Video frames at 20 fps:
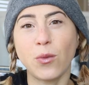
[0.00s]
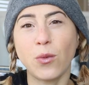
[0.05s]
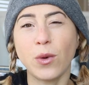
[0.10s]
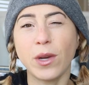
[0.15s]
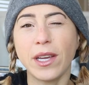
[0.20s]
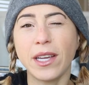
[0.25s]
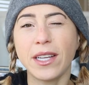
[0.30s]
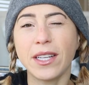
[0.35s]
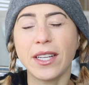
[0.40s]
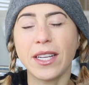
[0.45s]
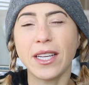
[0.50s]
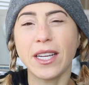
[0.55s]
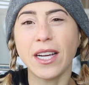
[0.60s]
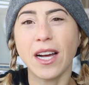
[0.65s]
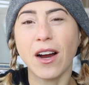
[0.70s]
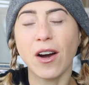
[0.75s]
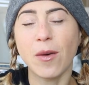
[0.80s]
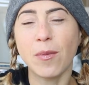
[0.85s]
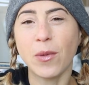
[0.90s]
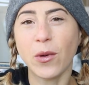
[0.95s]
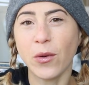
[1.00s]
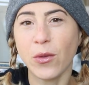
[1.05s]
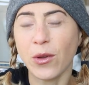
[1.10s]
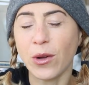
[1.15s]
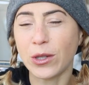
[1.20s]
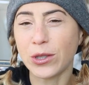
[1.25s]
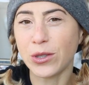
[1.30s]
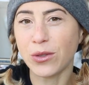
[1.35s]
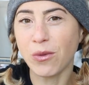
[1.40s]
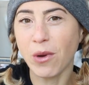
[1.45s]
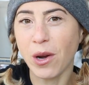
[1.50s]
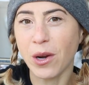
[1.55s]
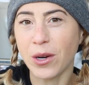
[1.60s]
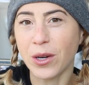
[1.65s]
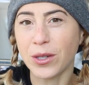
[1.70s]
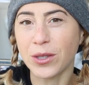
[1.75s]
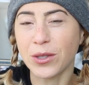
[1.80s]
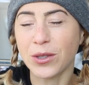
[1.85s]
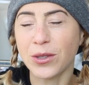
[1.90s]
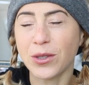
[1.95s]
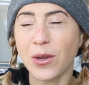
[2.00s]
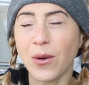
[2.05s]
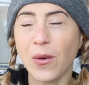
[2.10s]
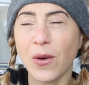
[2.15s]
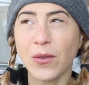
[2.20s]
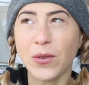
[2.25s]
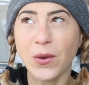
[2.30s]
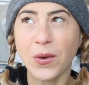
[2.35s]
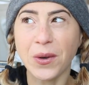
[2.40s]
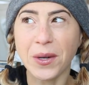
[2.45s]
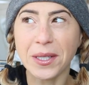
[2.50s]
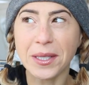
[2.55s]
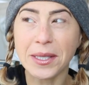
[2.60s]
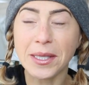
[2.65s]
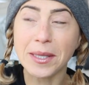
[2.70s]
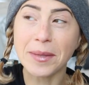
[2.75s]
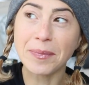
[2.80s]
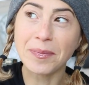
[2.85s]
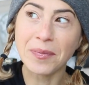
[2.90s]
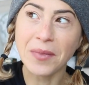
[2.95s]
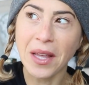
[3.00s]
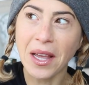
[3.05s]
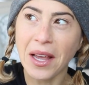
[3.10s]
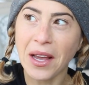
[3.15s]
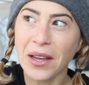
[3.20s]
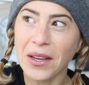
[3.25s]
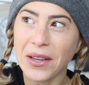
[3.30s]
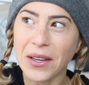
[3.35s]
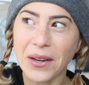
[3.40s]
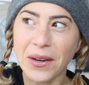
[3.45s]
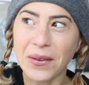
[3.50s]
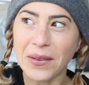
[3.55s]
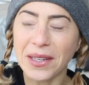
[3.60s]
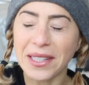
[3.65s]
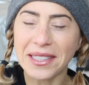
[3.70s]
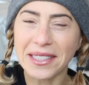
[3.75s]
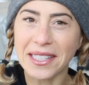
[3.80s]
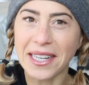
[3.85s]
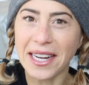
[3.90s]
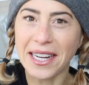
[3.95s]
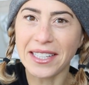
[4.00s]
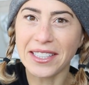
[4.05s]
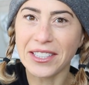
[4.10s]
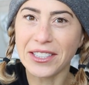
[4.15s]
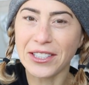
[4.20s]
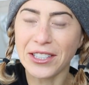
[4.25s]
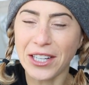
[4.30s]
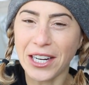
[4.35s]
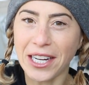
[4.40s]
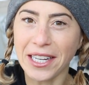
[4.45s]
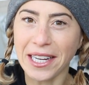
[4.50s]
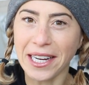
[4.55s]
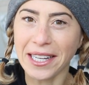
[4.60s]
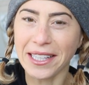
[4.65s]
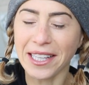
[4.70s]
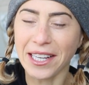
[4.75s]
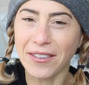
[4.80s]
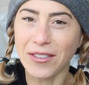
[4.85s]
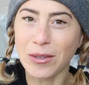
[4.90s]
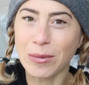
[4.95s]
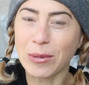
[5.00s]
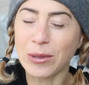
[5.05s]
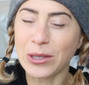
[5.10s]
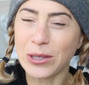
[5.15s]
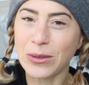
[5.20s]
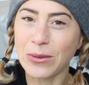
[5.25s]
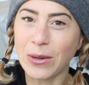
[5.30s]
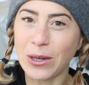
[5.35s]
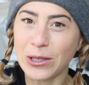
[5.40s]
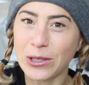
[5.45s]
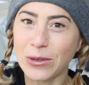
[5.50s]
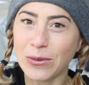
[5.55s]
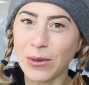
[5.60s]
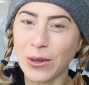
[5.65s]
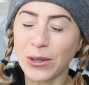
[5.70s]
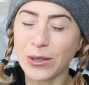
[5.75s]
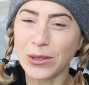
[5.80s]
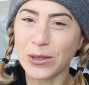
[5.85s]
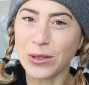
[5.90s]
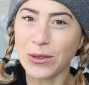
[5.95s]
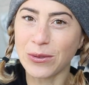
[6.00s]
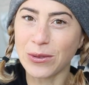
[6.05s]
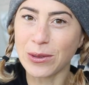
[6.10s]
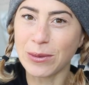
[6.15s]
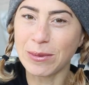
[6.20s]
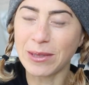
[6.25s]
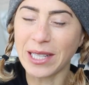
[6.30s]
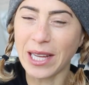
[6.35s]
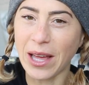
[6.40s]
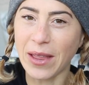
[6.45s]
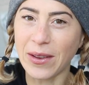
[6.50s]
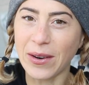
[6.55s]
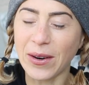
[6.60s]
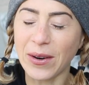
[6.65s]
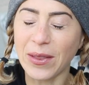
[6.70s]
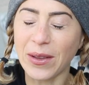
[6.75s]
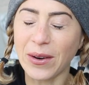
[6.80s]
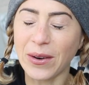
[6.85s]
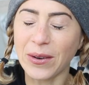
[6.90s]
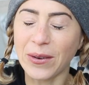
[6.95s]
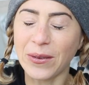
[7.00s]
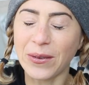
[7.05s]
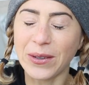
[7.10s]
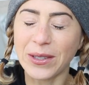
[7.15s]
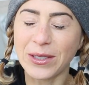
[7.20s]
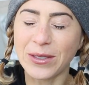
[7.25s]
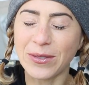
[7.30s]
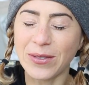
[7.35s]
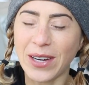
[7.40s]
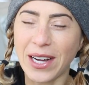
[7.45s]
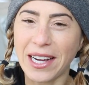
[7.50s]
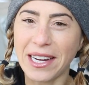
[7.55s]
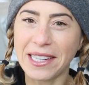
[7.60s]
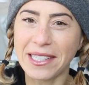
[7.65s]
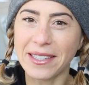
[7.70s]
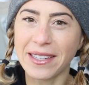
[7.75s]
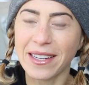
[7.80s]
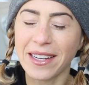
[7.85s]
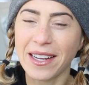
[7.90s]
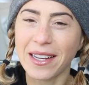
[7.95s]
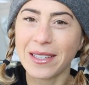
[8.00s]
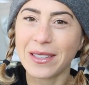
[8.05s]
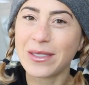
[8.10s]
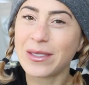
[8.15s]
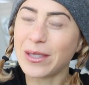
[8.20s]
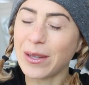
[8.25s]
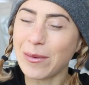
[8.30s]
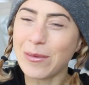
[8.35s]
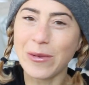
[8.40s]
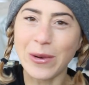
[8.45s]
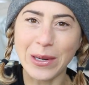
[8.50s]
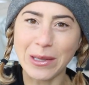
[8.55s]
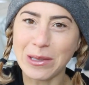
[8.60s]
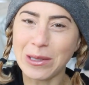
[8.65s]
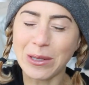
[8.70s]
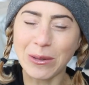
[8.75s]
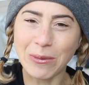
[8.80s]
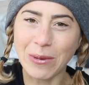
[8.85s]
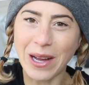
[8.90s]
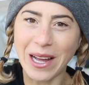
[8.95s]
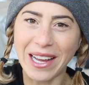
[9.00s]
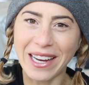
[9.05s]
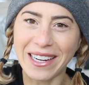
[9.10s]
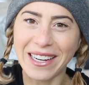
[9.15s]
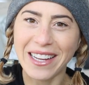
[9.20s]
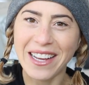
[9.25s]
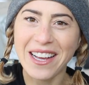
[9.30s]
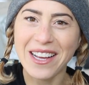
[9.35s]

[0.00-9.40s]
we are both ultra runners, so of course you know, it's not shocking that if you put two runners in a room together, they're going to find some race to run.